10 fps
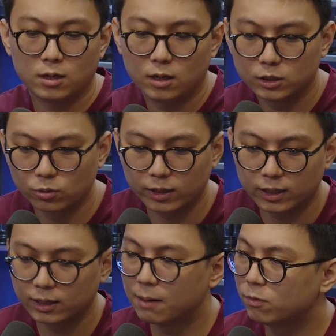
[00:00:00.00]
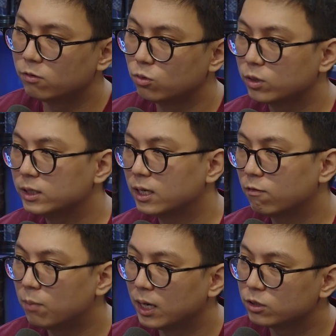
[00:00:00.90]
Let's look at the number of rookies that
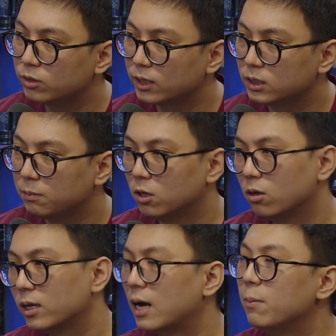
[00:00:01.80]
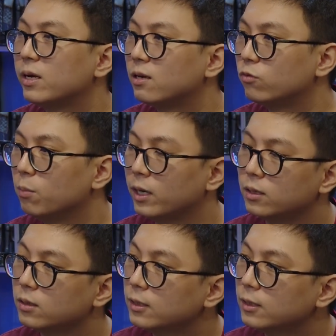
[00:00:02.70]
have passed throughout CBLOL and how many have remained.